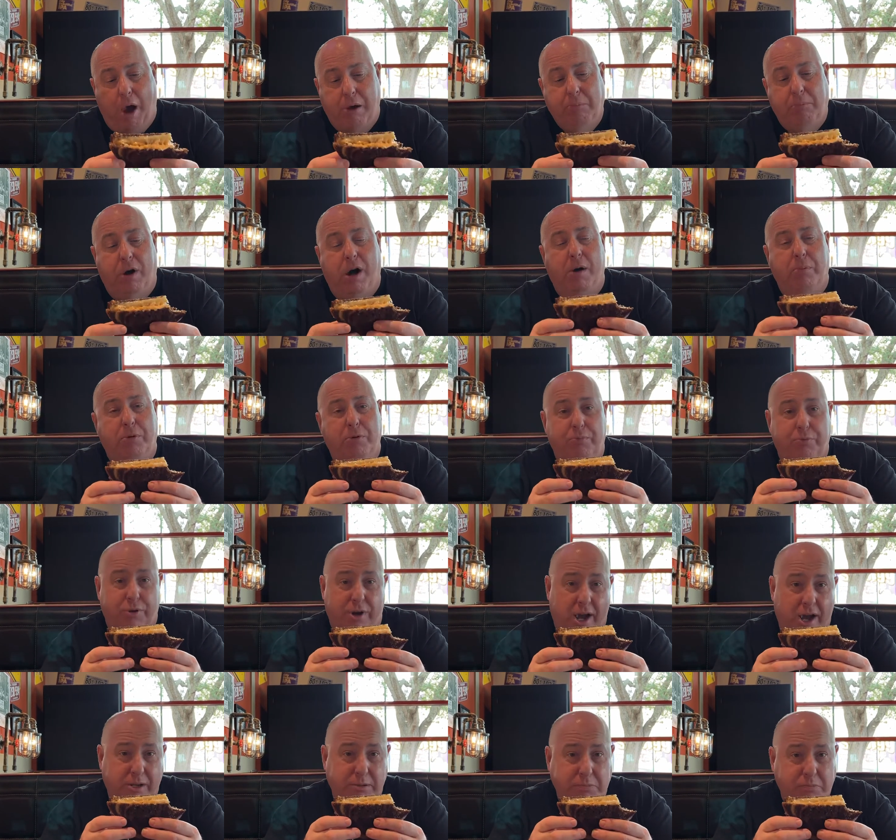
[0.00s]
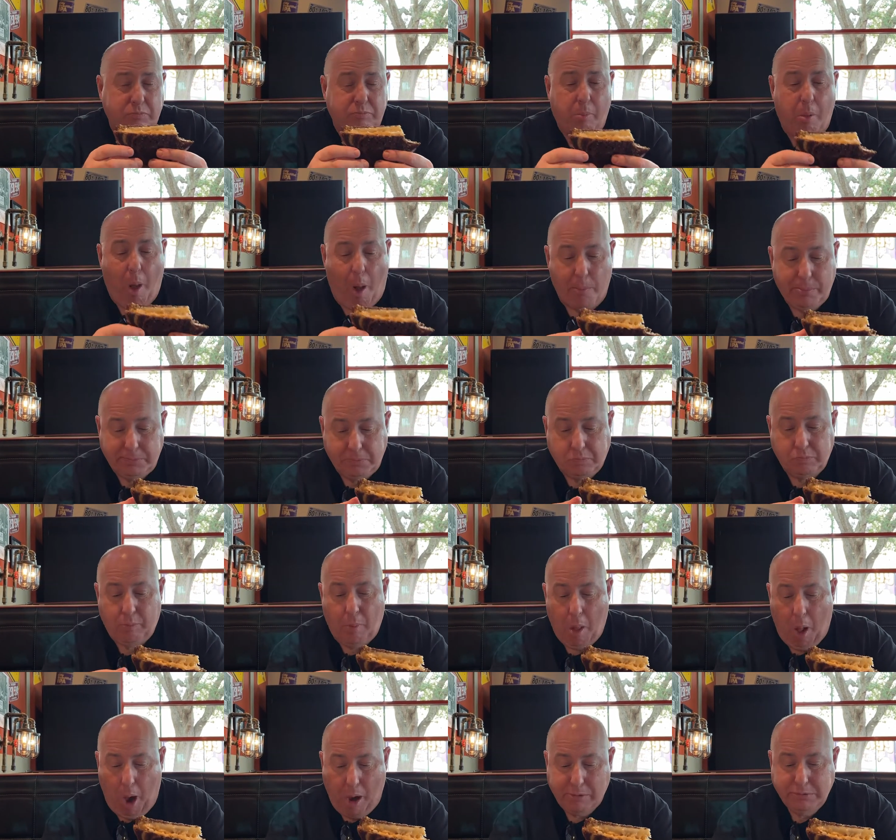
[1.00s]
Marble bread. It looks
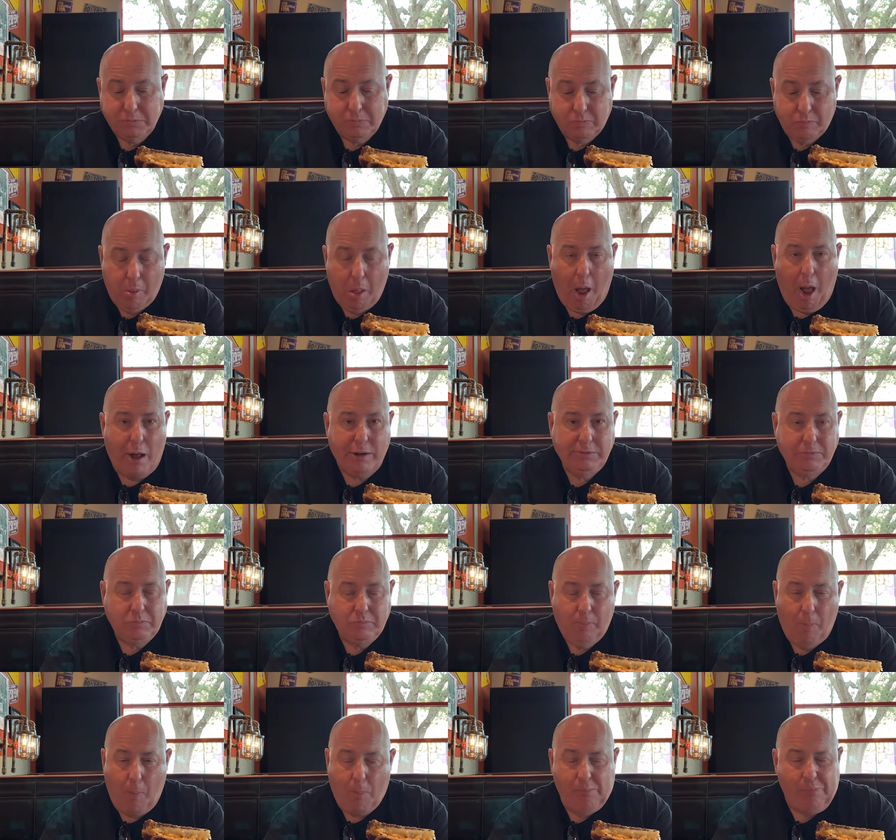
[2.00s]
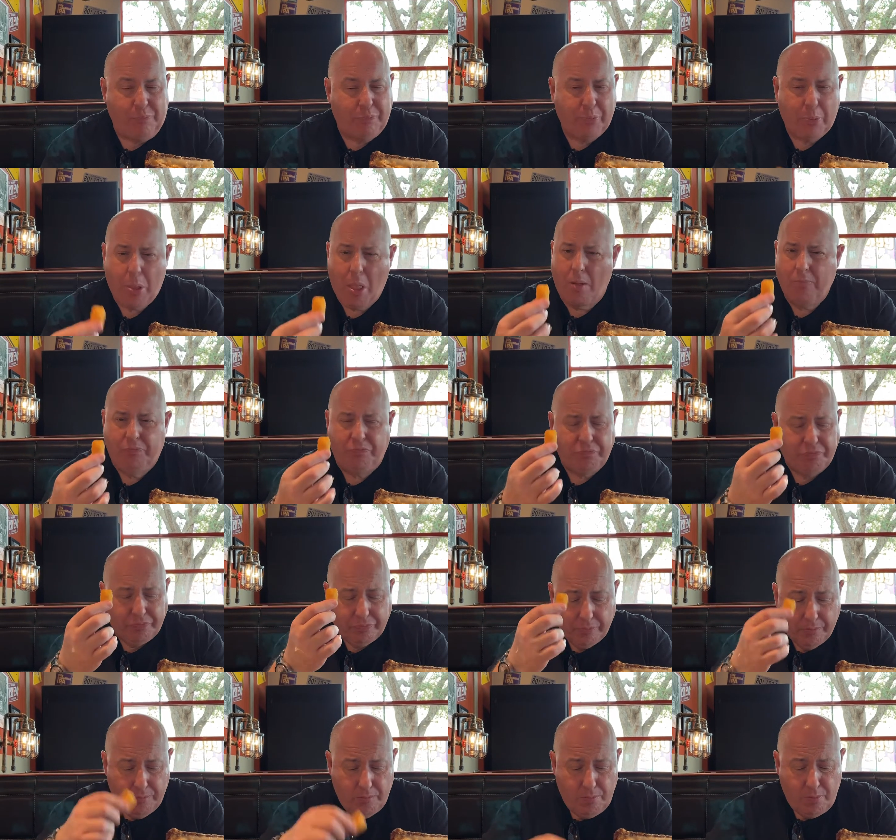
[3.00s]
really good. How are the fries? Mm.
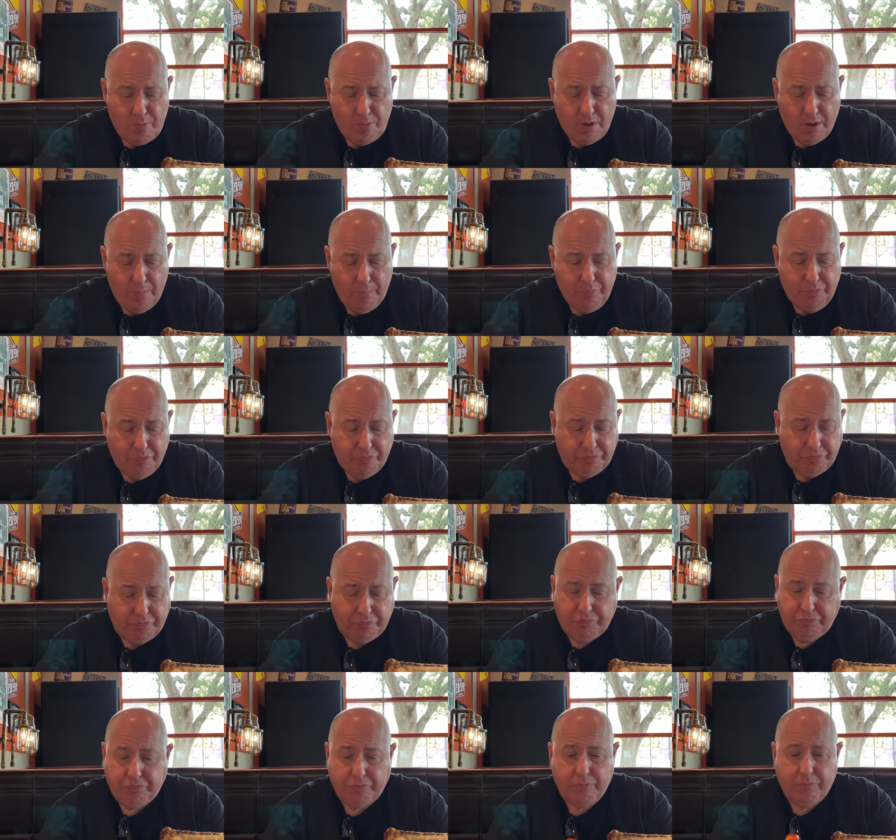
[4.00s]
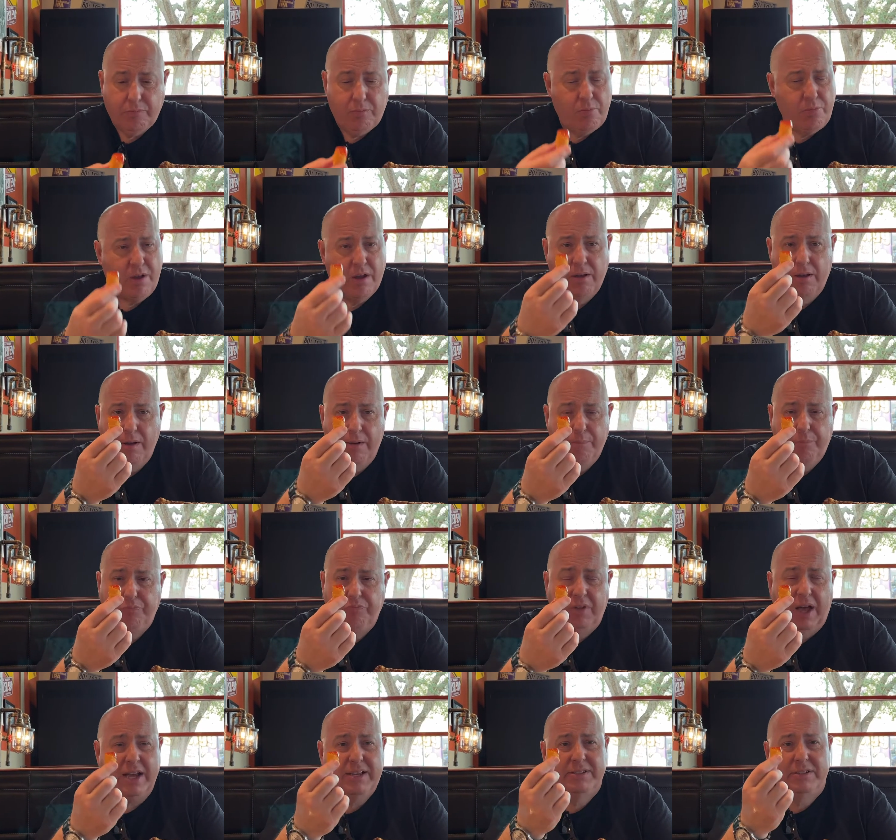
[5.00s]
Uh, tater tots, whatever they are.
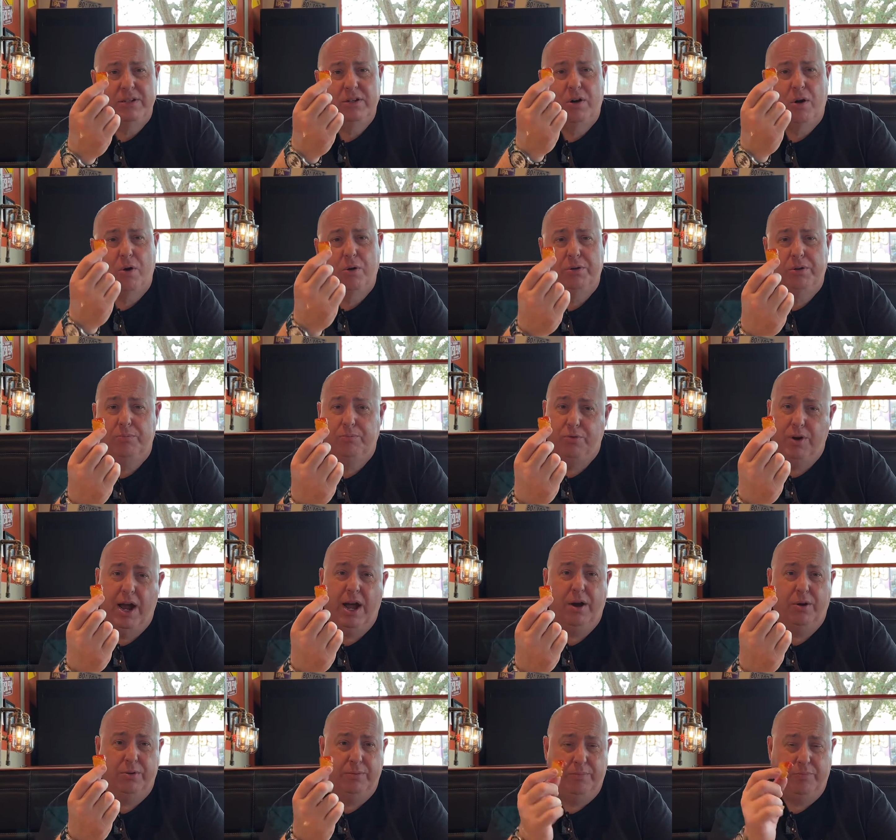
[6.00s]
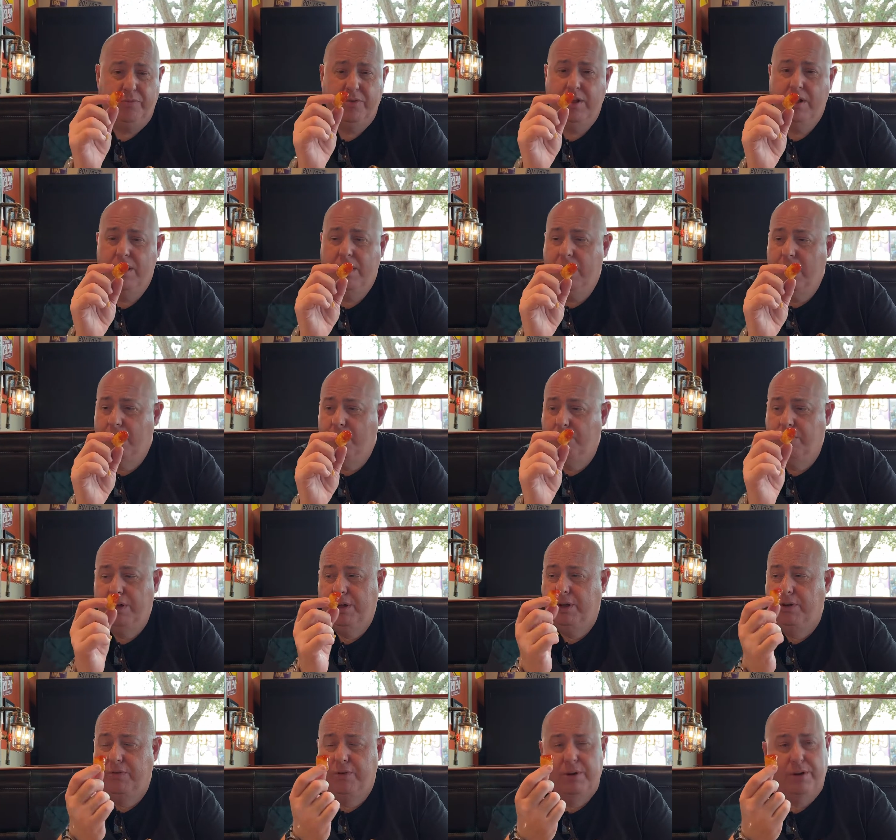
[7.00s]
Nice and golden brown.
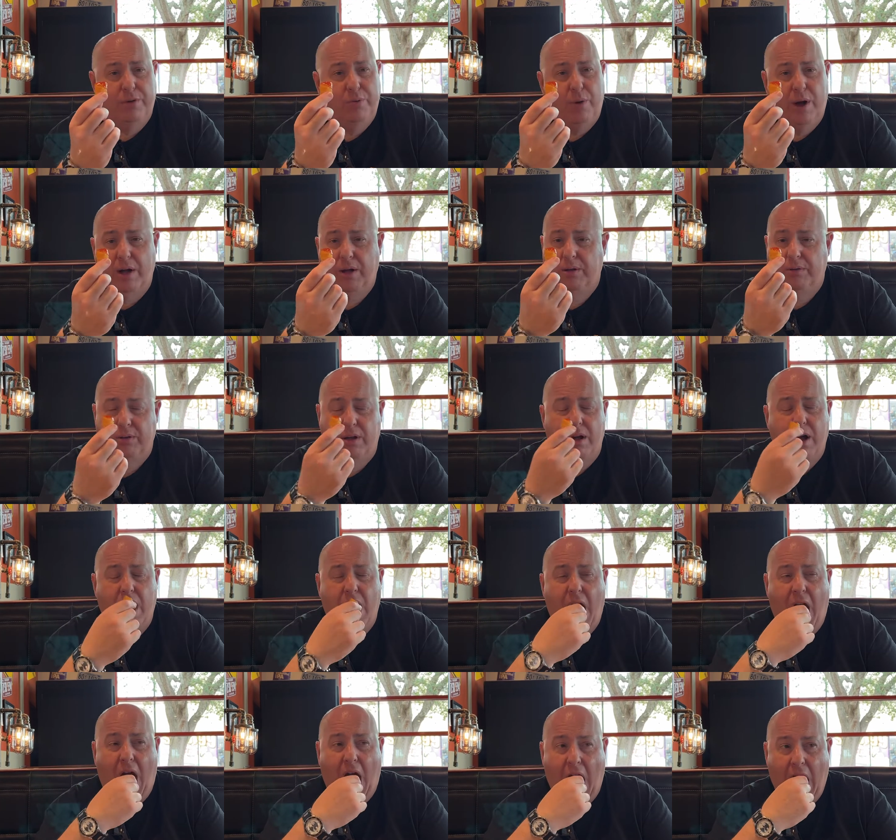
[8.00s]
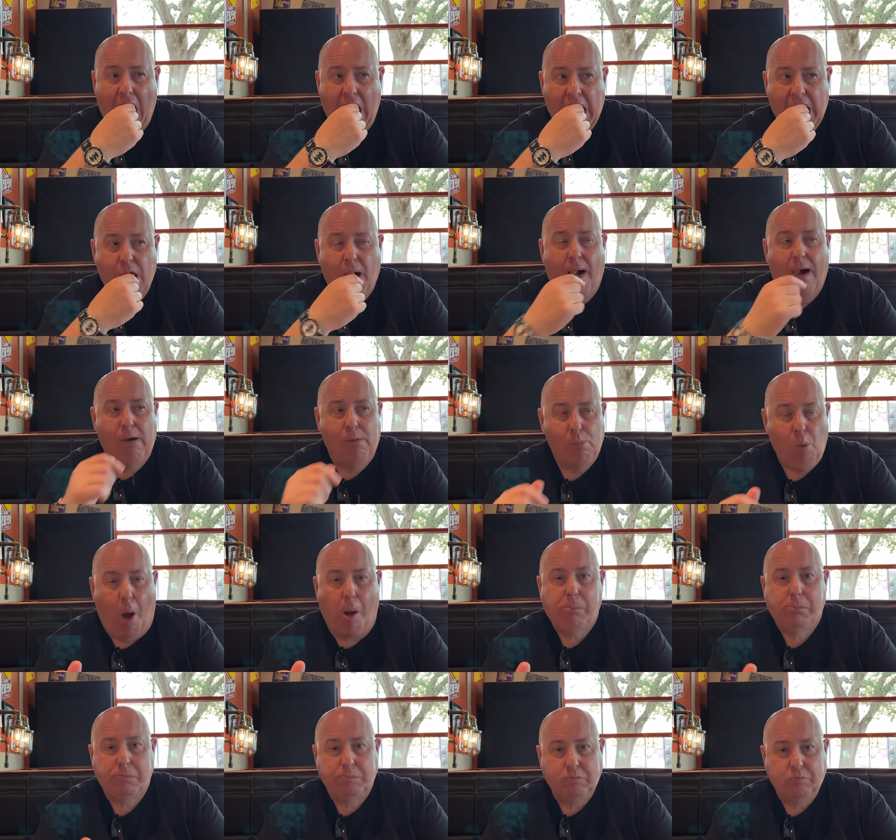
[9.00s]
Really, really well. Ah. Good.
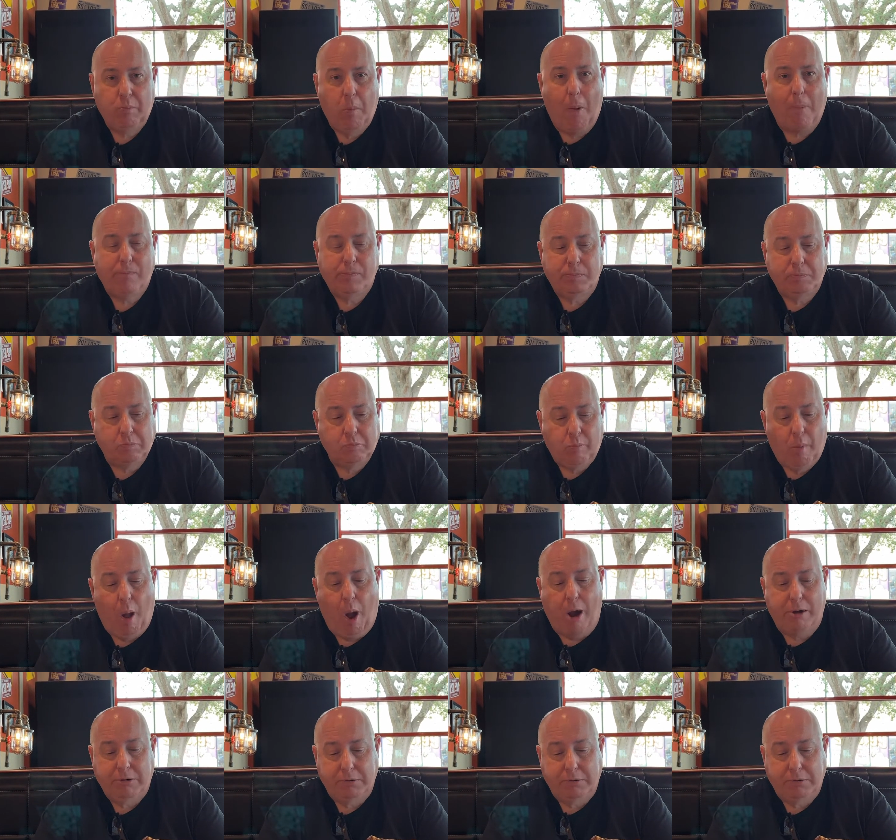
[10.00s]
How are the cheese curds?